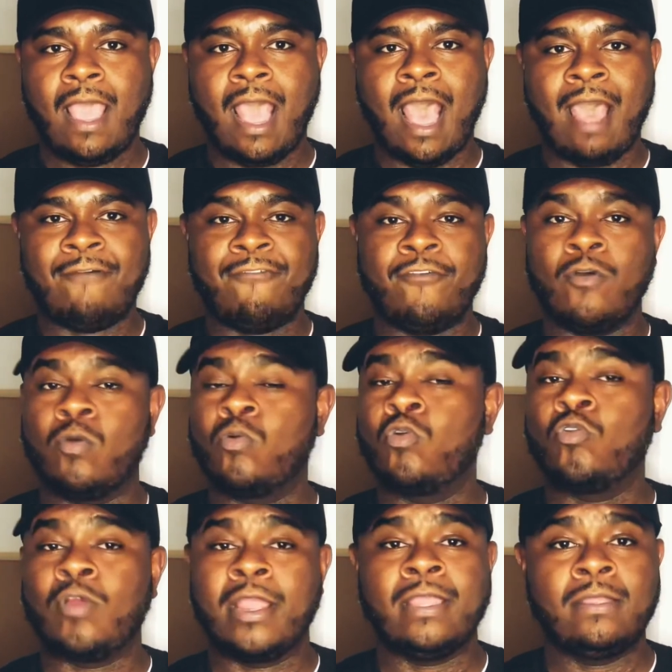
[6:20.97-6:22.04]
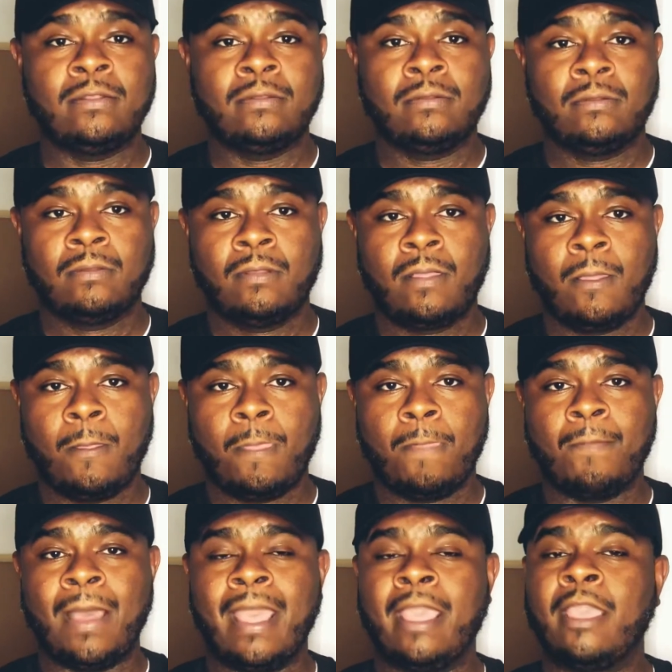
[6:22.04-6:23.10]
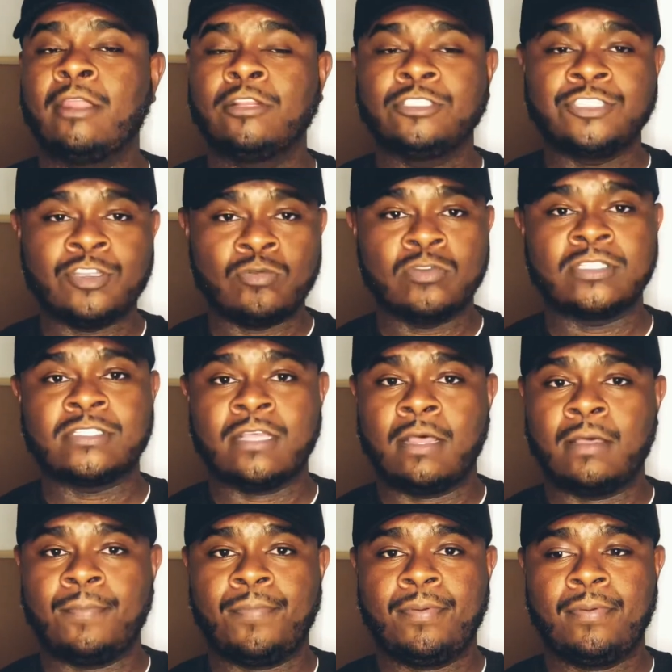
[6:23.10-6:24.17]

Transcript: I felt great. My energy was up.